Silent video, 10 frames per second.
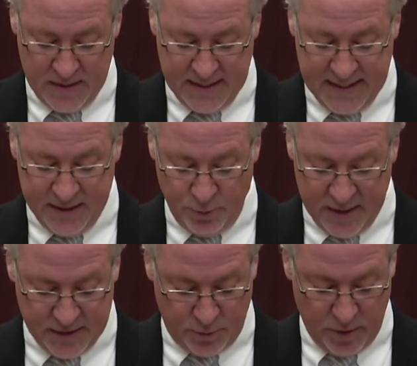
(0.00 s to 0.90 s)
Any
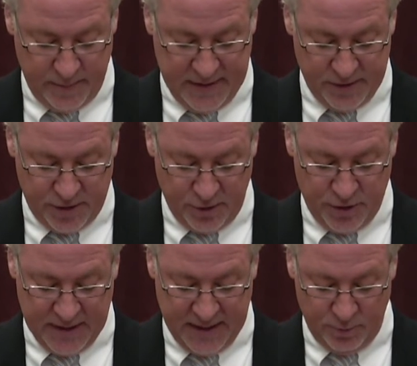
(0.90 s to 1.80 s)
risk would be
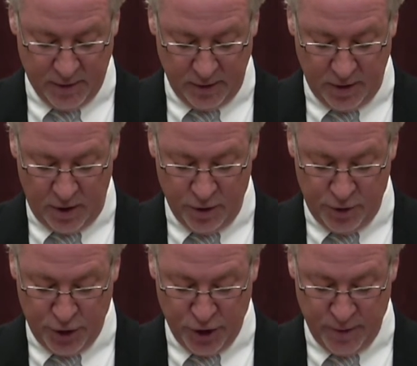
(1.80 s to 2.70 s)
associated with
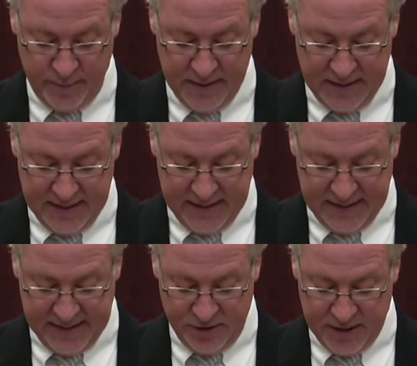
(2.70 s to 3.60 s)
long-term
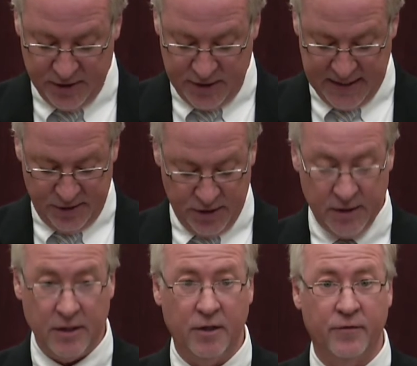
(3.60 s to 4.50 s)

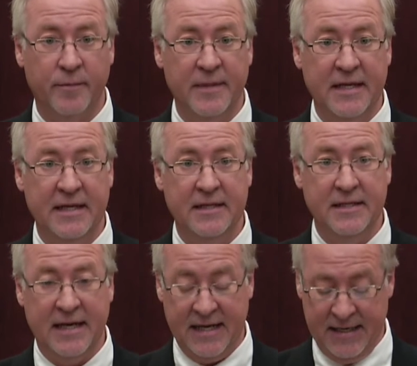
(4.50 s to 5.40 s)
ingestion over many
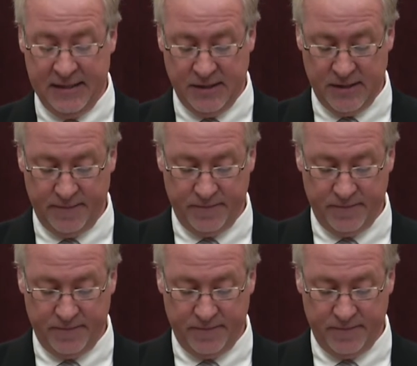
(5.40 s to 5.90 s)
decades.